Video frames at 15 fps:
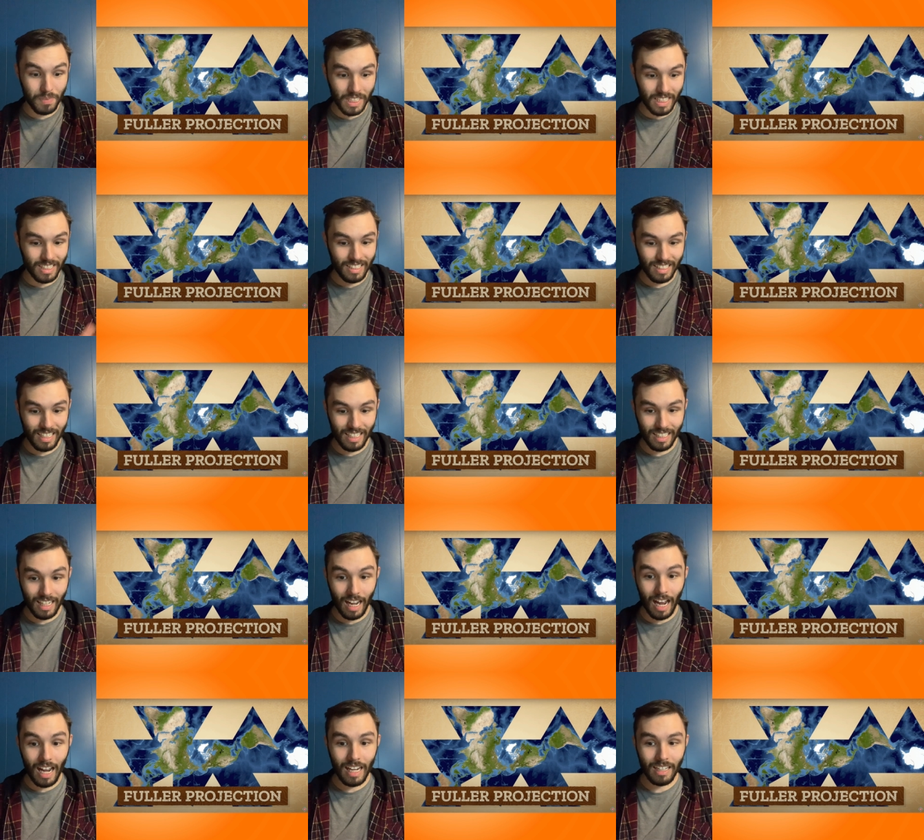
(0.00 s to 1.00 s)
but
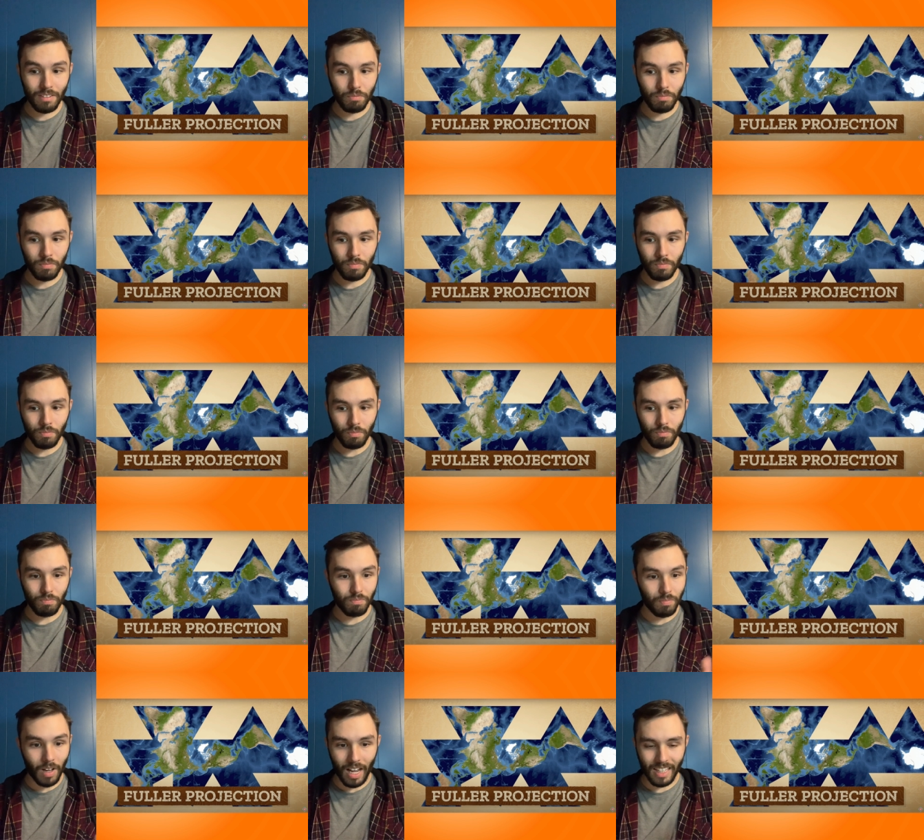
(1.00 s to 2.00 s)
I,
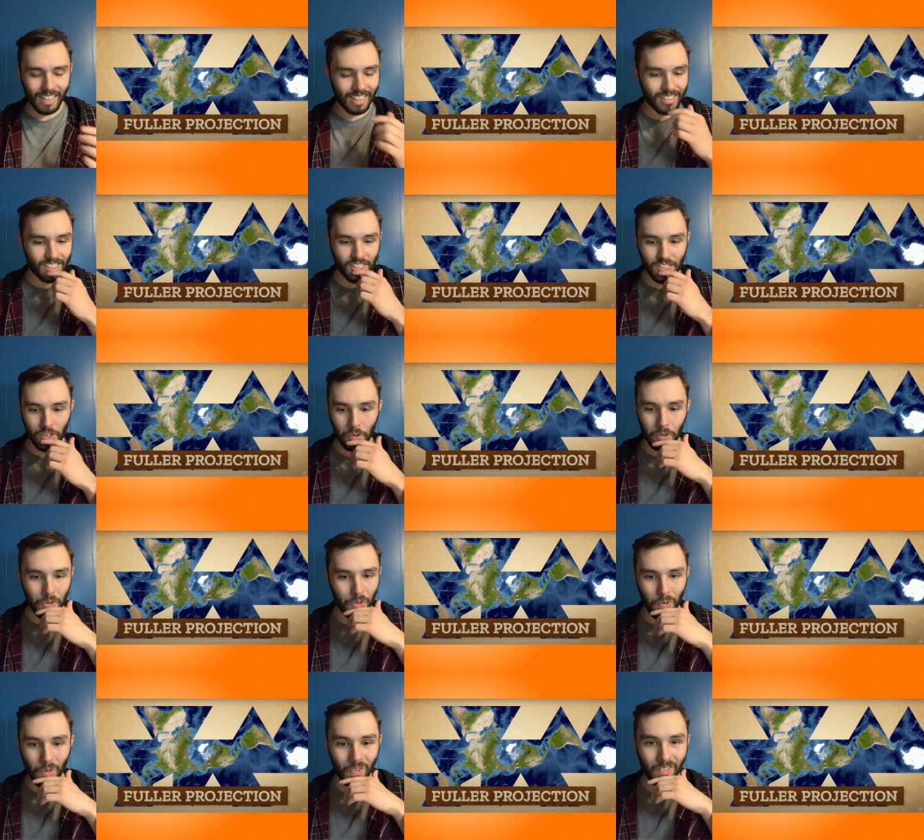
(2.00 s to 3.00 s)
I think it's so
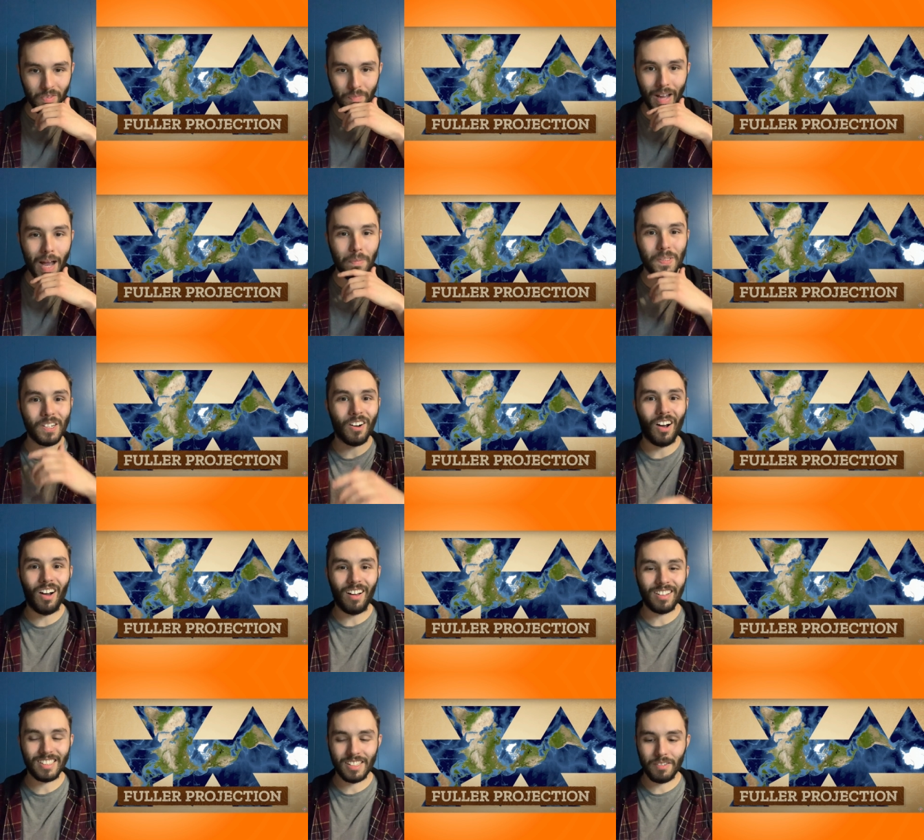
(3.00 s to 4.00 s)
cool. Maps are
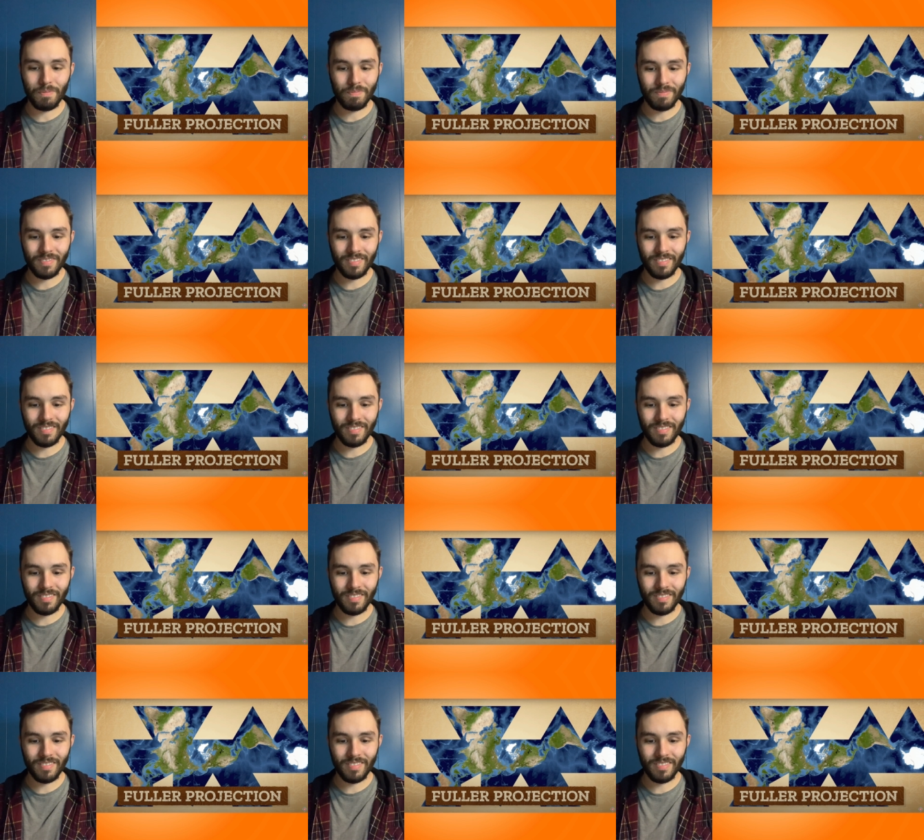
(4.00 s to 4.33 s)
awesome.